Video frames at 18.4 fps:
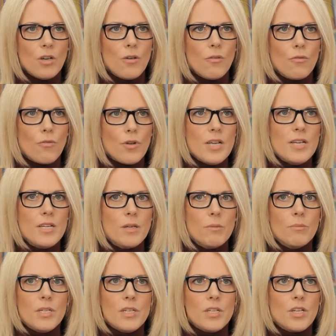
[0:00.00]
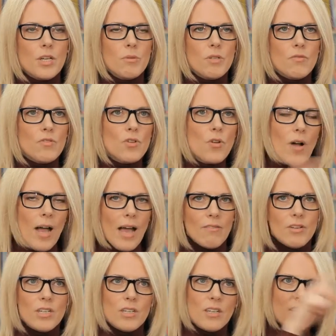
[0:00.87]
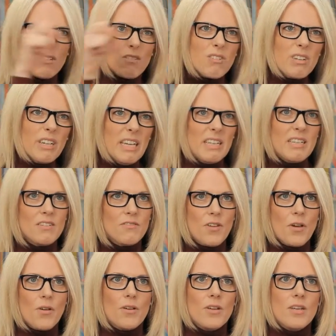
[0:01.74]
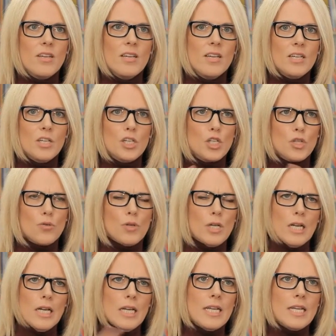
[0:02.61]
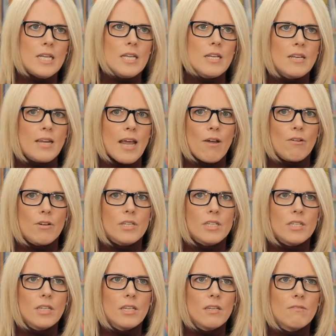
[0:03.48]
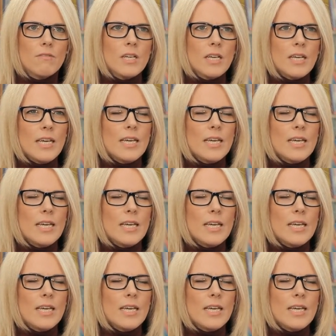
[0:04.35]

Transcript: freedom in terms of not having to kind of create this very strict linear narrative.